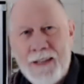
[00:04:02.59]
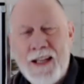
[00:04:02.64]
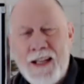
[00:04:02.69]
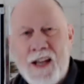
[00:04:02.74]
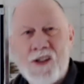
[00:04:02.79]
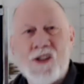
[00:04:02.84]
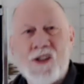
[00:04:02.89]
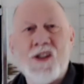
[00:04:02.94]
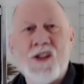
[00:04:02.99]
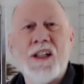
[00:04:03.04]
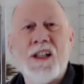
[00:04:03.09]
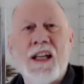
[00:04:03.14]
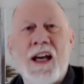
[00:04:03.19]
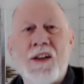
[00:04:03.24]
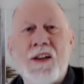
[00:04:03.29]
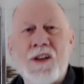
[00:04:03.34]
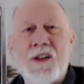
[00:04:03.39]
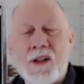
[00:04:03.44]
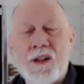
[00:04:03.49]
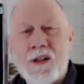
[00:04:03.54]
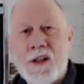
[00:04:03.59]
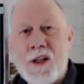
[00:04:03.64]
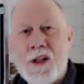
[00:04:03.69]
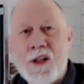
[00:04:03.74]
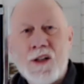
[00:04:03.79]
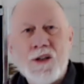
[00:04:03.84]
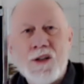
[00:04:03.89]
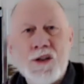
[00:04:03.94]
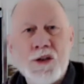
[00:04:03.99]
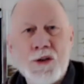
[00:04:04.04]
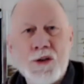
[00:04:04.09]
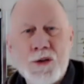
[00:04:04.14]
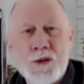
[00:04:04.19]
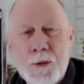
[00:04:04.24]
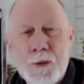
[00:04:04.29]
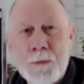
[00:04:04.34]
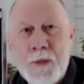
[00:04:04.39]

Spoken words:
nested together to